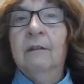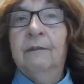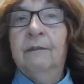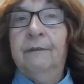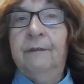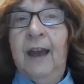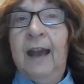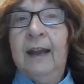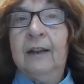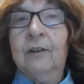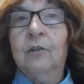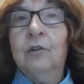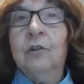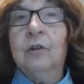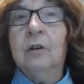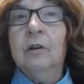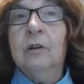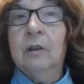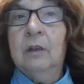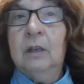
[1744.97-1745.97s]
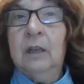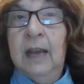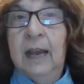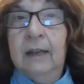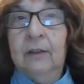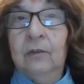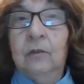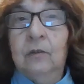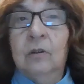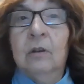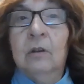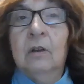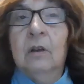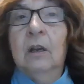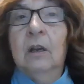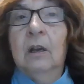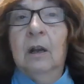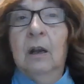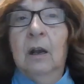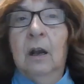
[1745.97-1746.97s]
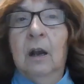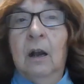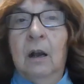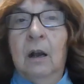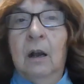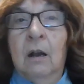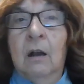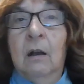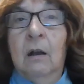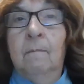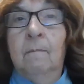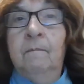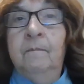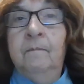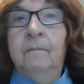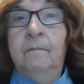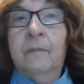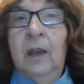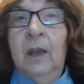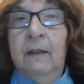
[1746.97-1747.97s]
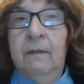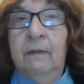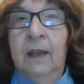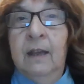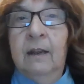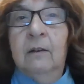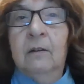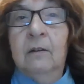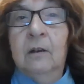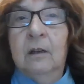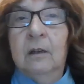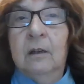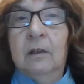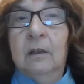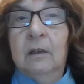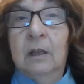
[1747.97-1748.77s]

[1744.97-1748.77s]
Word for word: factor yet. Um, and then